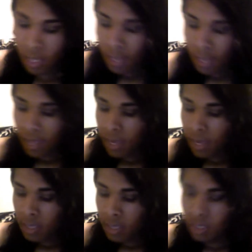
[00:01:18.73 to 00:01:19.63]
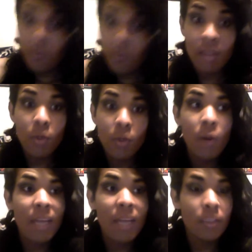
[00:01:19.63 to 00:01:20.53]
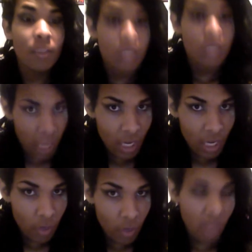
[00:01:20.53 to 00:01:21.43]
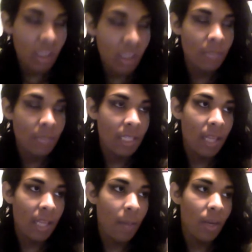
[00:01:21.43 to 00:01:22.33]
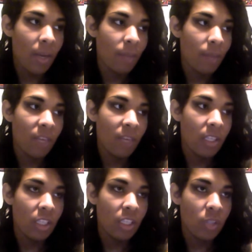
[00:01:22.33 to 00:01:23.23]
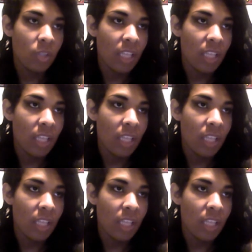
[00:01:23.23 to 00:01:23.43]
And I'm finally going back to my channel. I know I keep saying that, but I'm finally gonna do that.